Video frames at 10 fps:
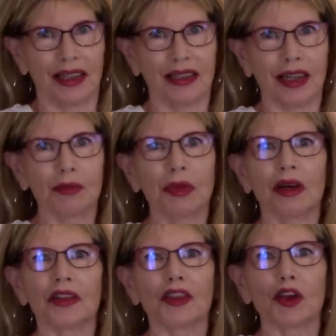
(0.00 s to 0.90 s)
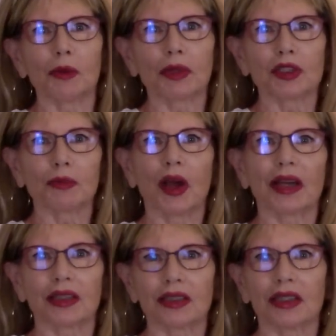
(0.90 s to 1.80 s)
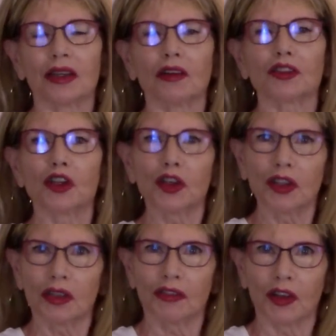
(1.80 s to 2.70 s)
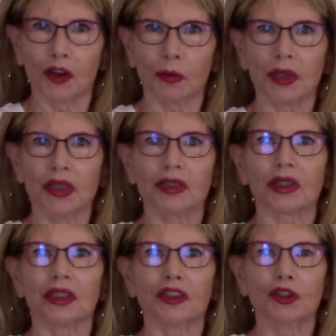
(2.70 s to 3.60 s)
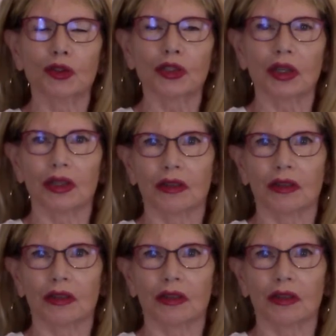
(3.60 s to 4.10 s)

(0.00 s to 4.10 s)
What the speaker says: and I'm a therapist practicing alternative therapies in Tucson,